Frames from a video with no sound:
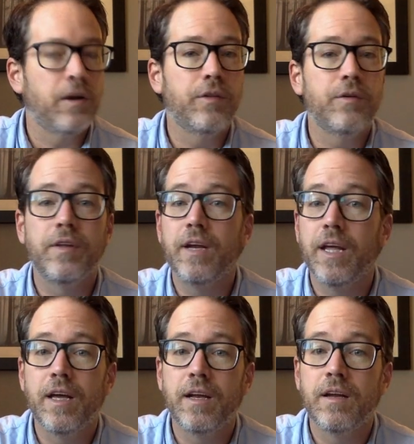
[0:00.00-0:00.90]
Other than
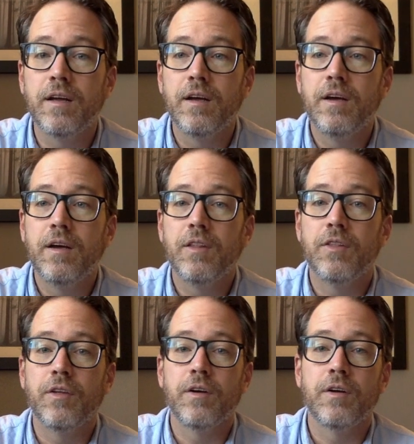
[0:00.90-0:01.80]
in
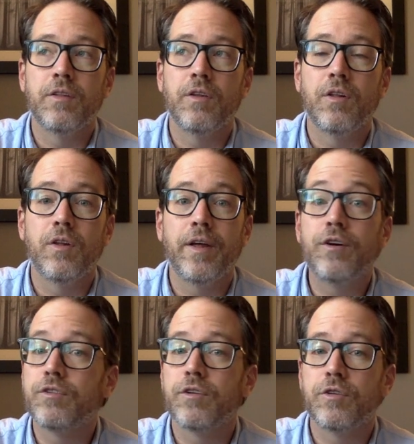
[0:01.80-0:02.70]
the, the
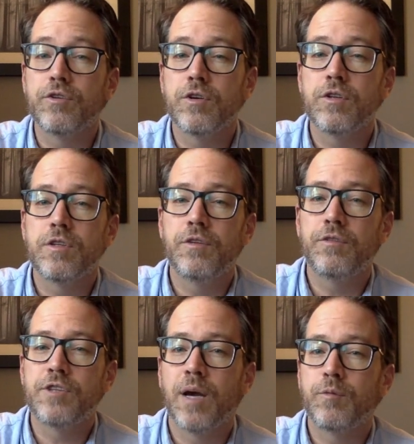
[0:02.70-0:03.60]
letters to the churches,
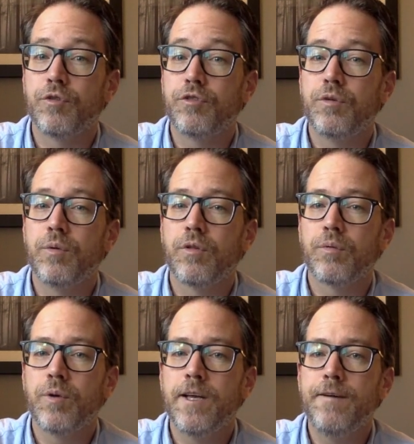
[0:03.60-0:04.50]
chapters 2 and
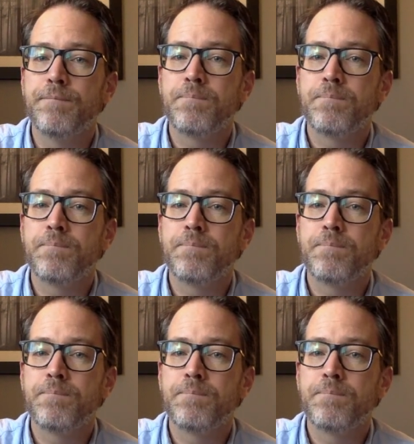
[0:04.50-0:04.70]
3,